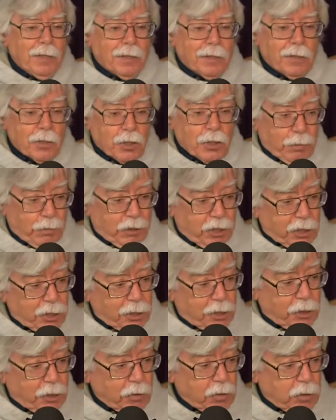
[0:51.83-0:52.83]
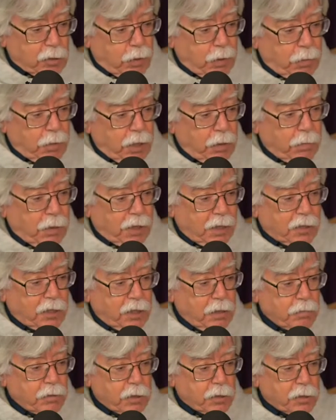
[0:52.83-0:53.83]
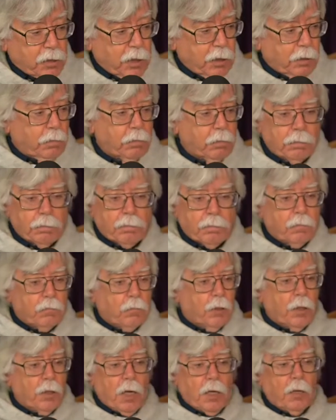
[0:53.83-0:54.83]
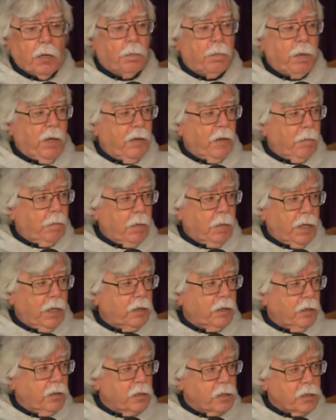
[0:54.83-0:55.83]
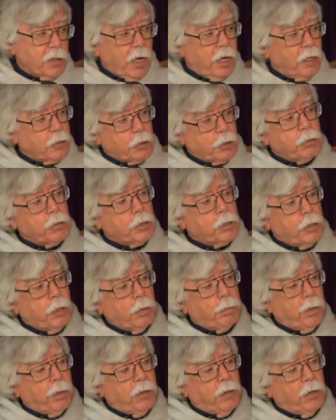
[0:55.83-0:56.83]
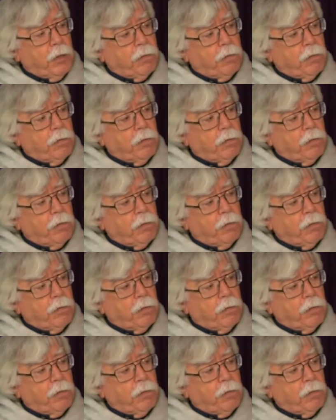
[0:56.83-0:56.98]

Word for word: Uh, some of these deals have been made by teams that said, we're not going to pay that money to this guy who's an impending